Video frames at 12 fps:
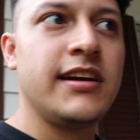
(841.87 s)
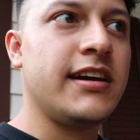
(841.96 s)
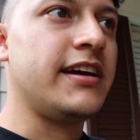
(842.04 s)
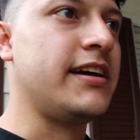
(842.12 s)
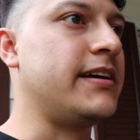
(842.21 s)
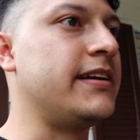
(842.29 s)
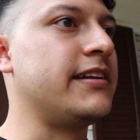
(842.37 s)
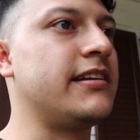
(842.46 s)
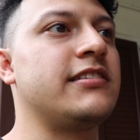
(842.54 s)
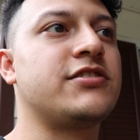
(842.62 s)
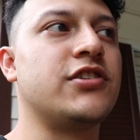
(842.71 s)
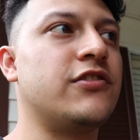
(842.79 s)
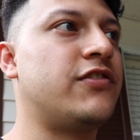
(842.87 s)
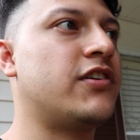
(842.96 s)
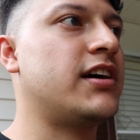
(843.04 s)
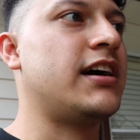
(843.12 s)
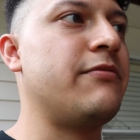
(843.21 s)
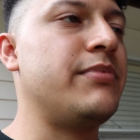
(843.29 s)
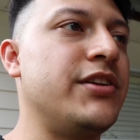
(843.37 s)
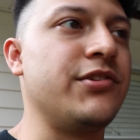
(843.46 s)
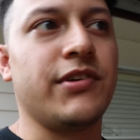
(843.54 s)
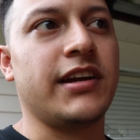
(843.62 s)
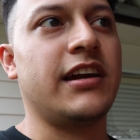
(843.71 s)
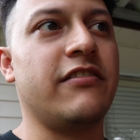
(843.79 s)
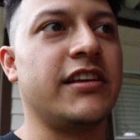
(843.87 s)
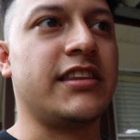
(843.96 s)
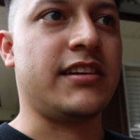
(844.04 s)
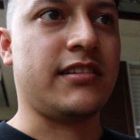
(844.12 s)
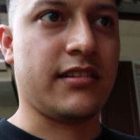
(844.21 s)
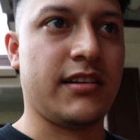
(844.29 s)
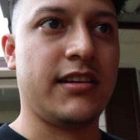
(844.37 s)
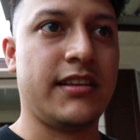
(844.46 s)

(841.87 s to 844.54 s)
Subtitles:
and so far I've been doing everything